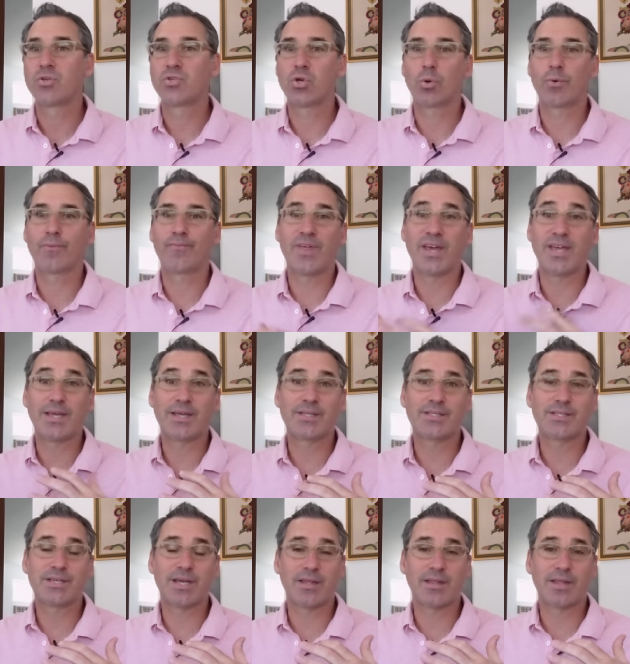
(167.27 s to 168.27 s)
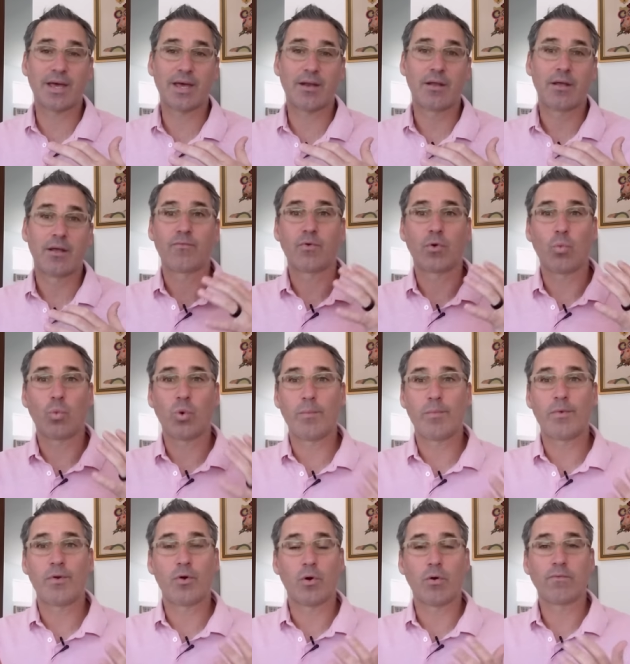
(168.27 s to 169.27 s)
So if they could say that for
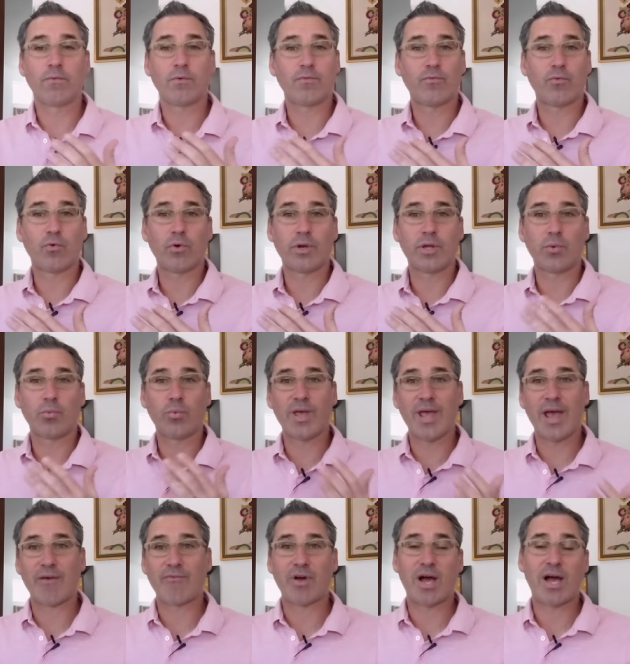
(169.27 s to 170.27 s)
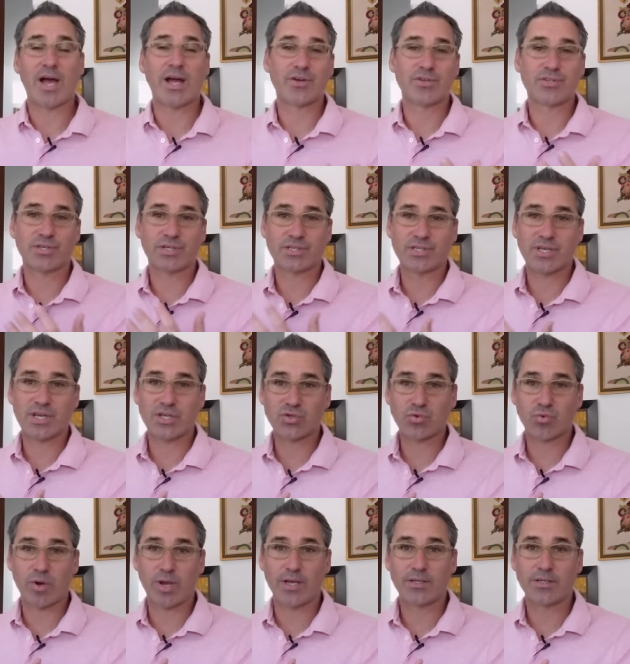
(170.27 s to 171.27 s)
women over 40, we have a higher success
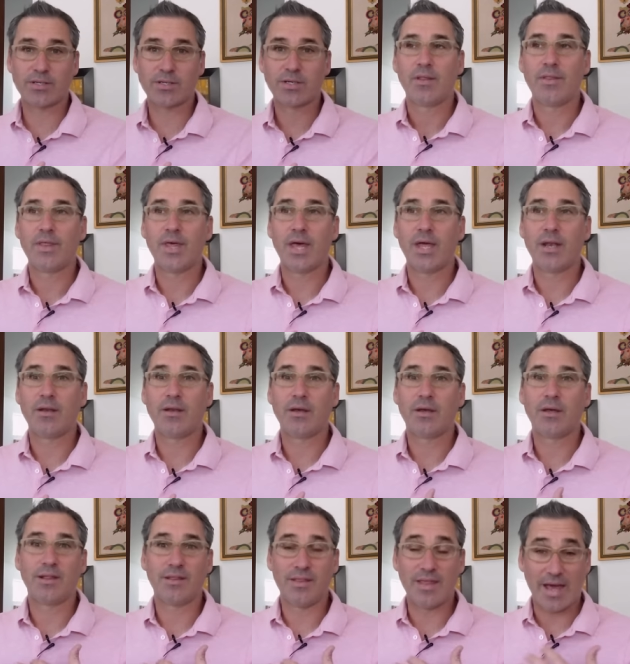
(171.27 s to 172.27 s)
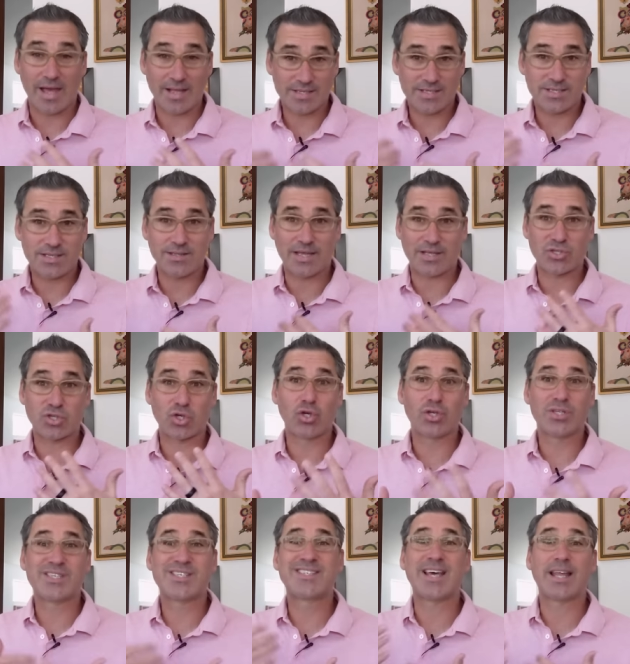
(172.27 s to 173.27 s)
rate, then that's a
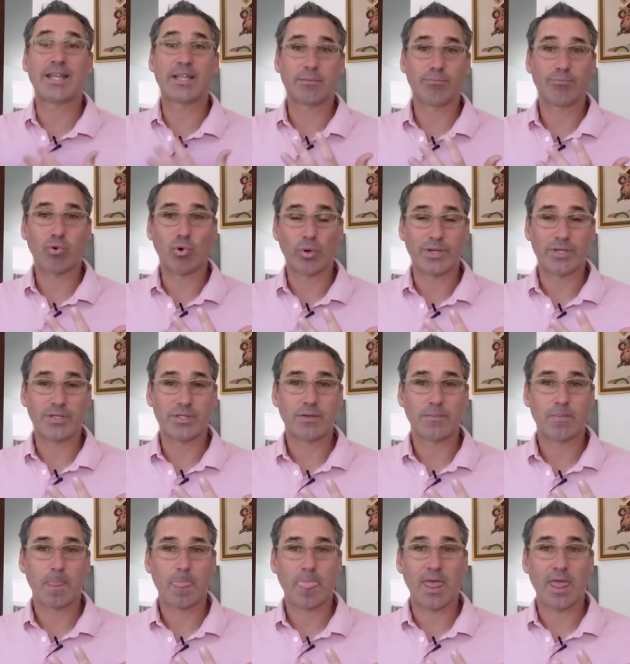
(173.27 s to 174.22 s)
good selling point.